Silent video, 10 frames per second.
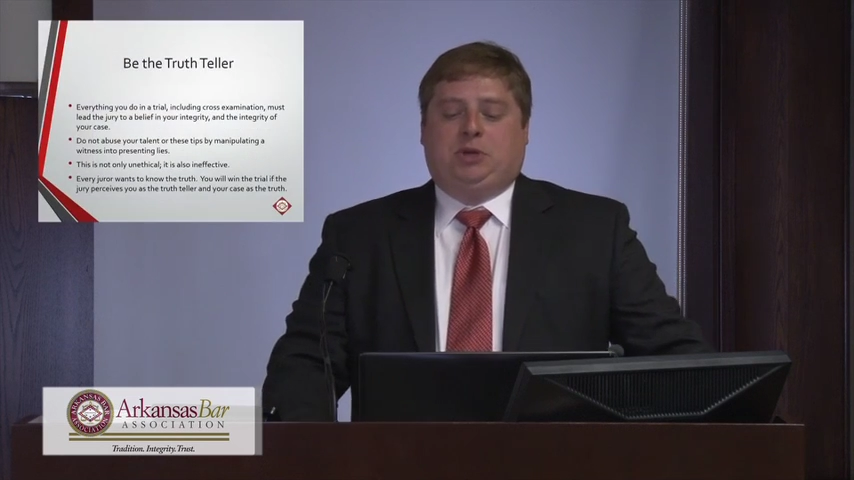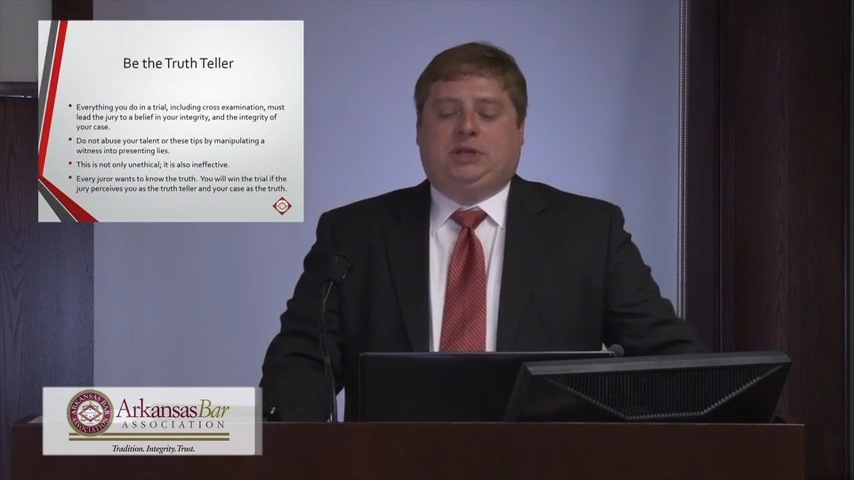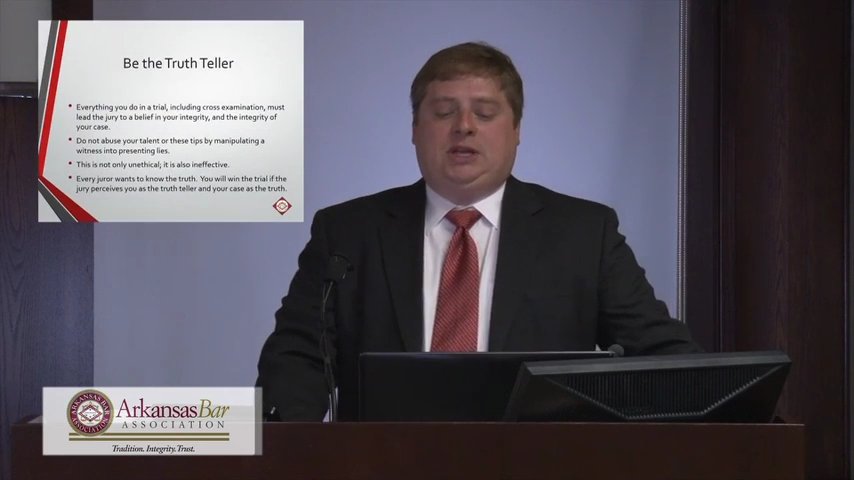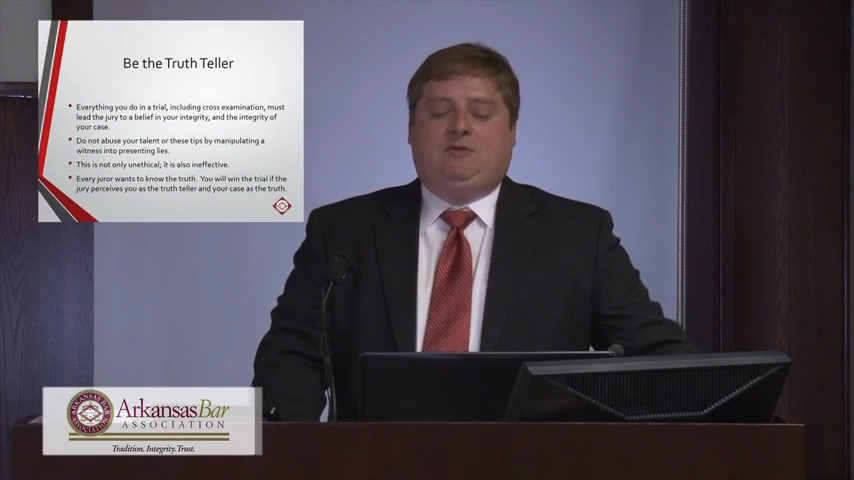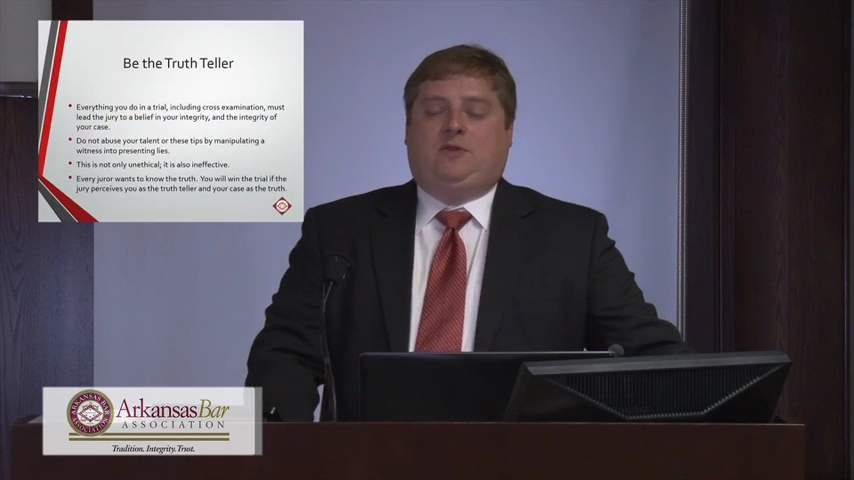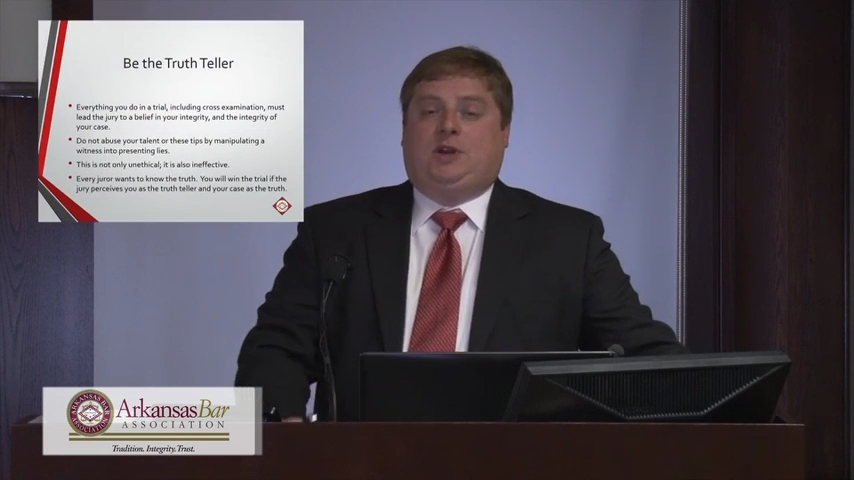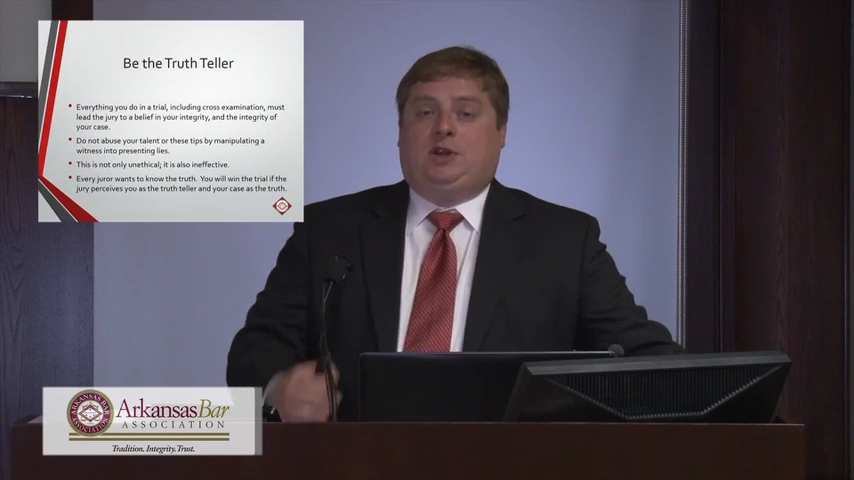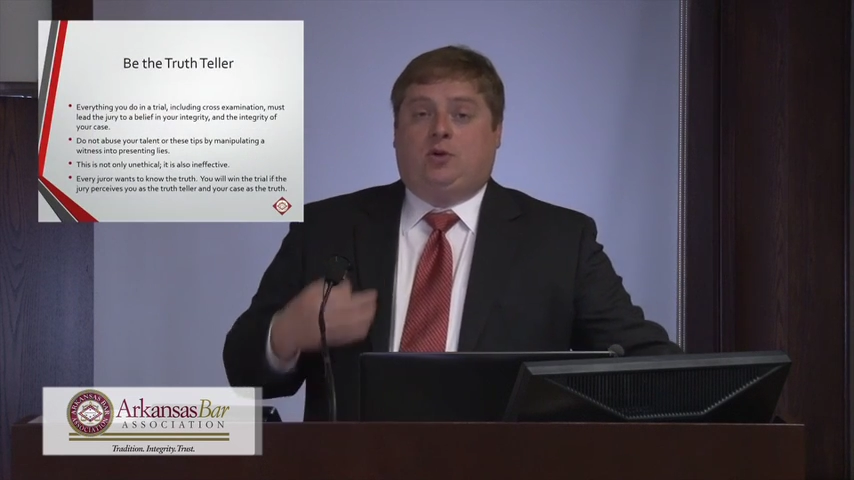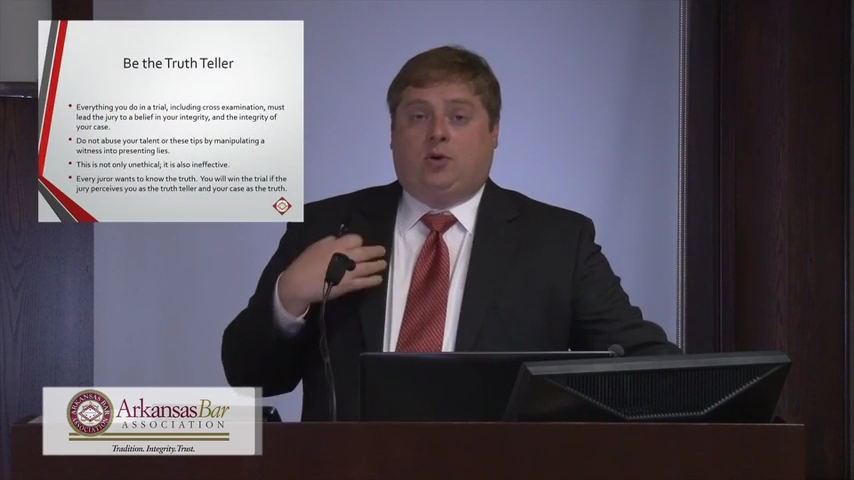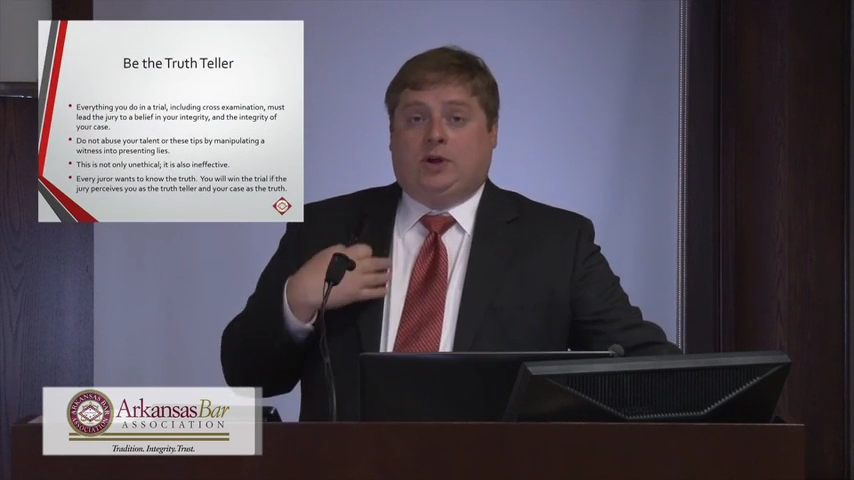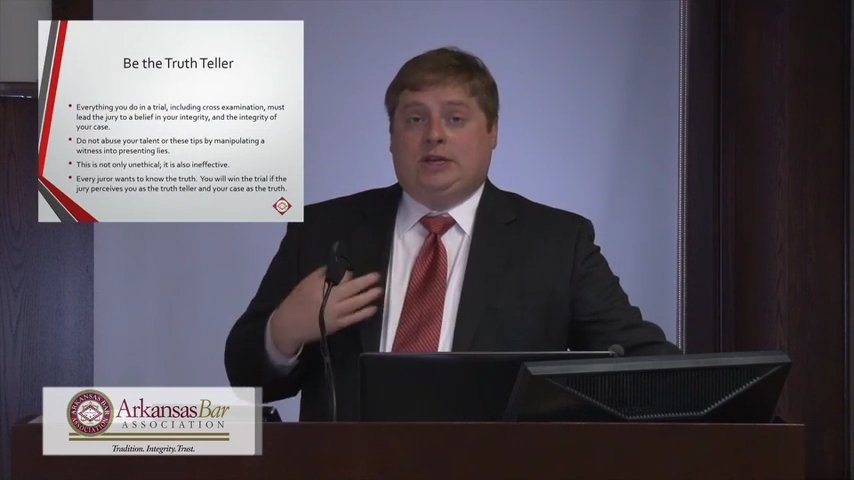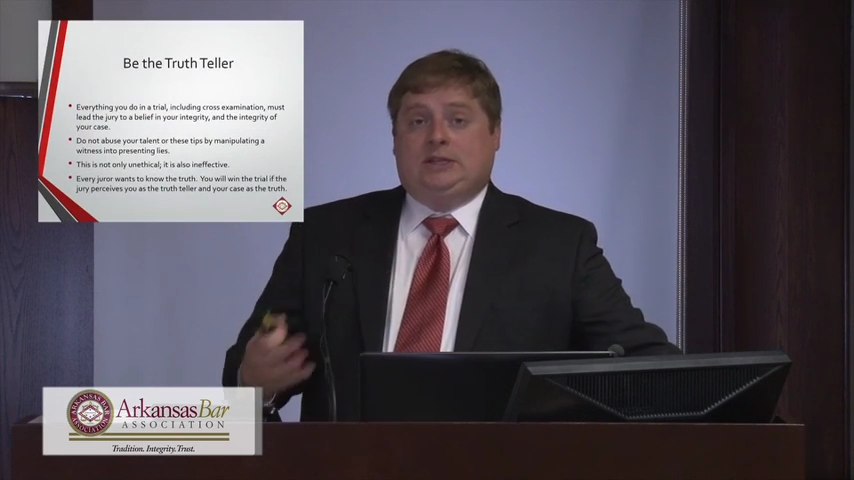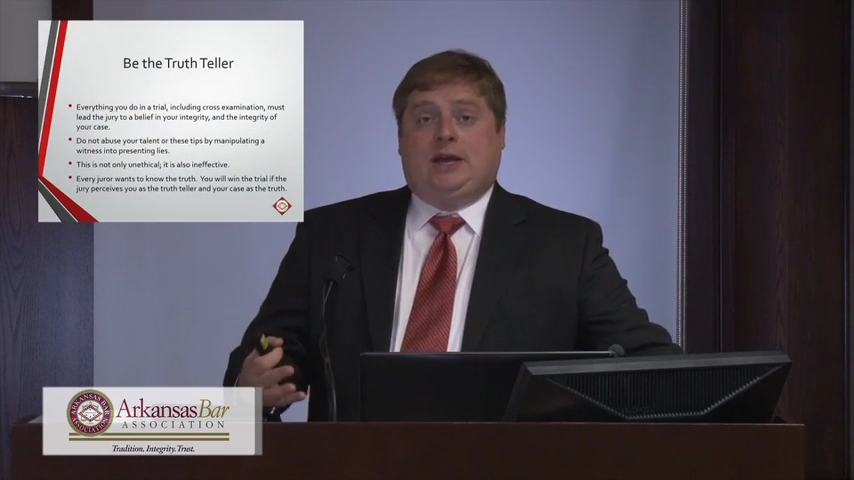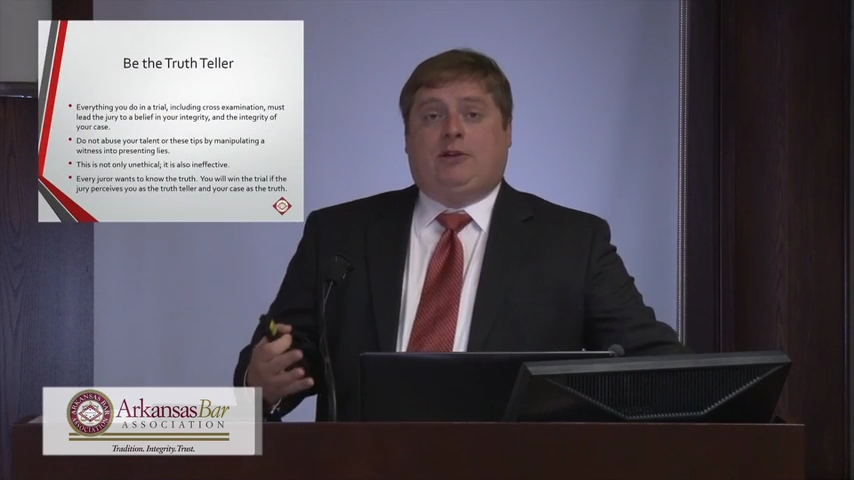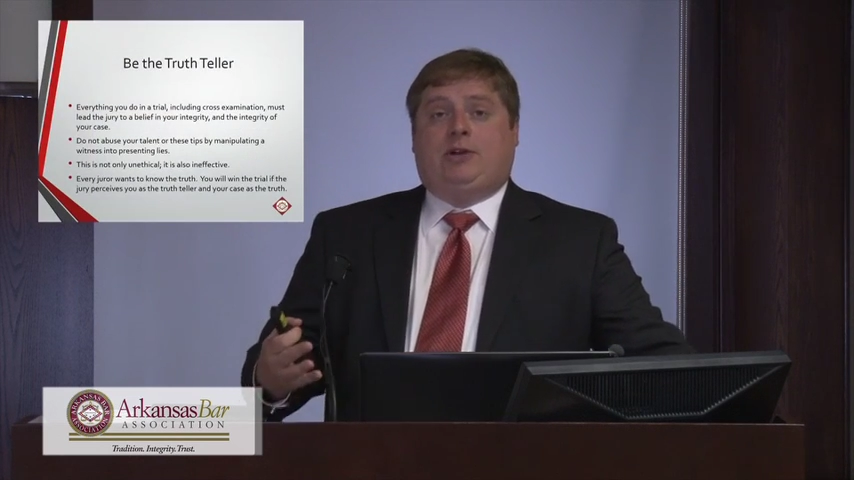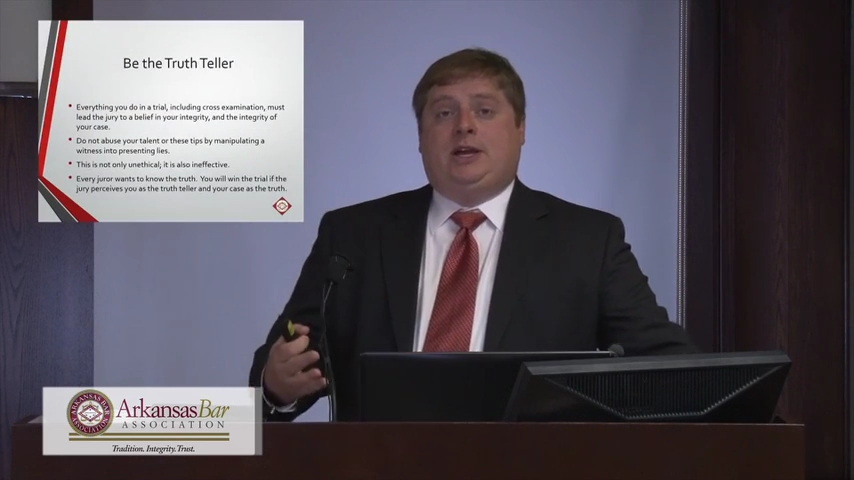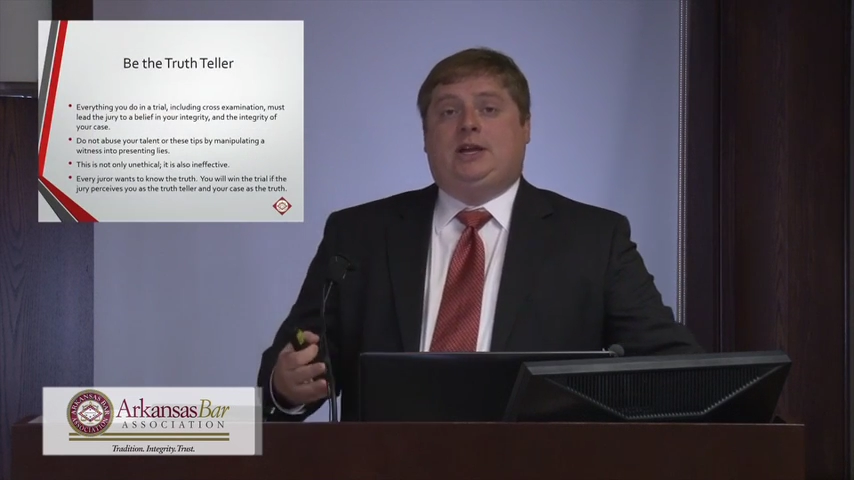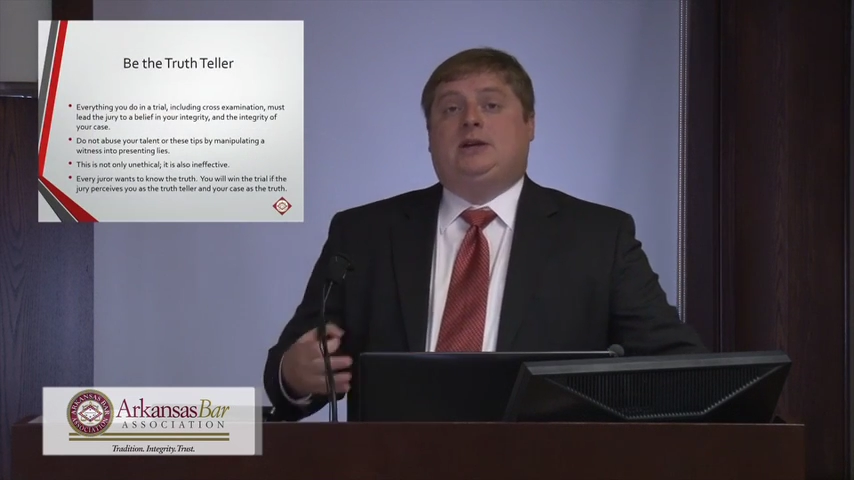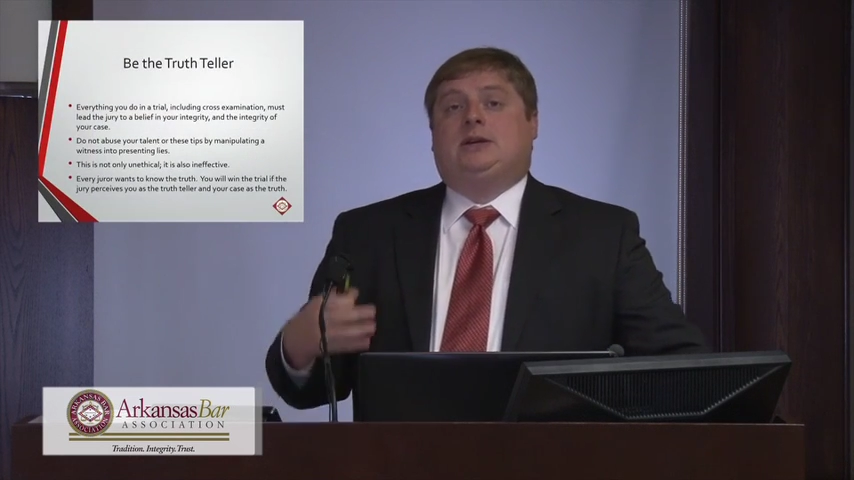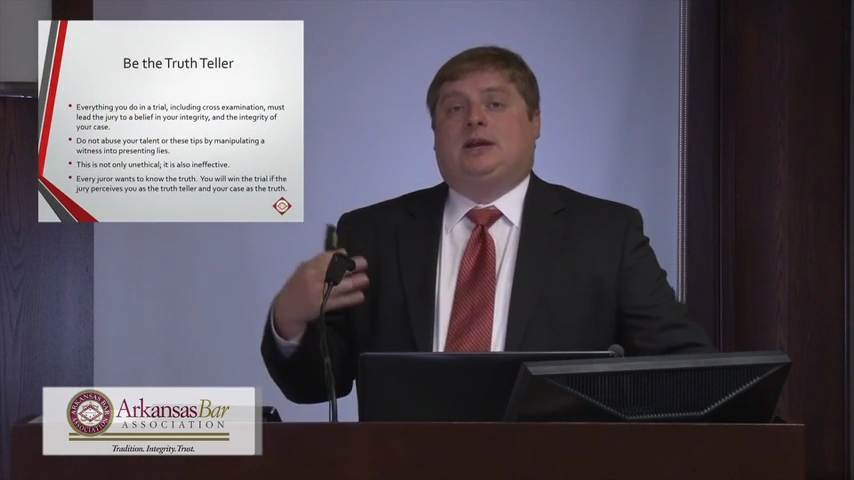belief in your
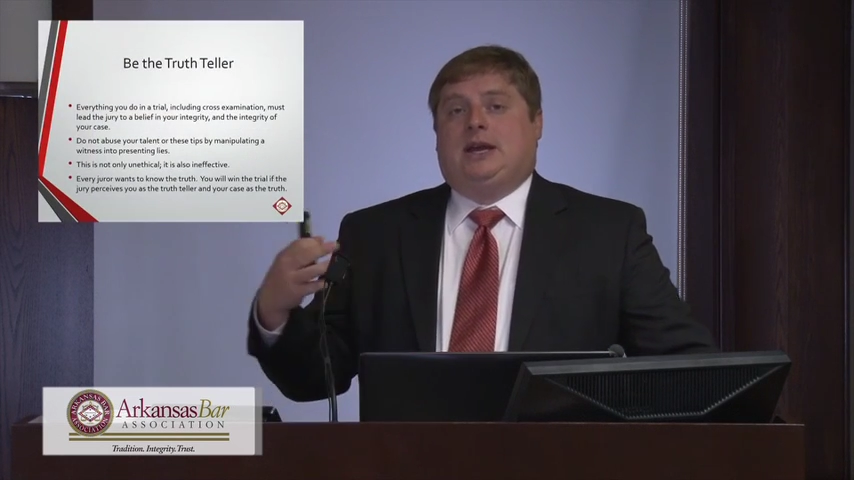integrity